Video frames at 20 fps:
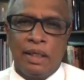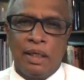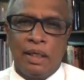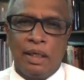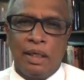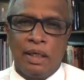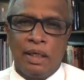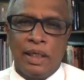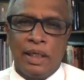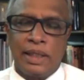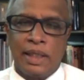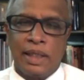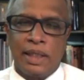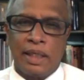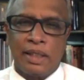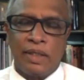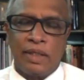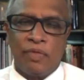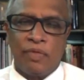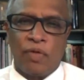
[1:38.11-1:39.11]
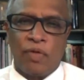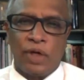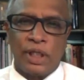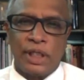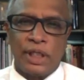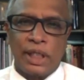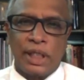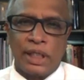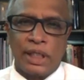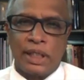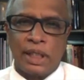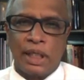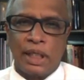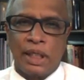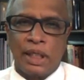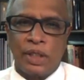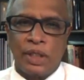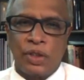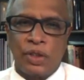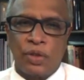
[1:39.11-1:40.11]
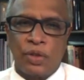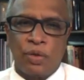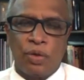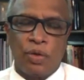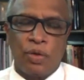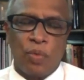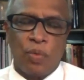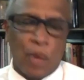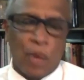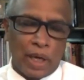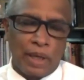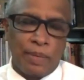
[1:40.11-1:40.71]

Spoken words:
HRC 46/1.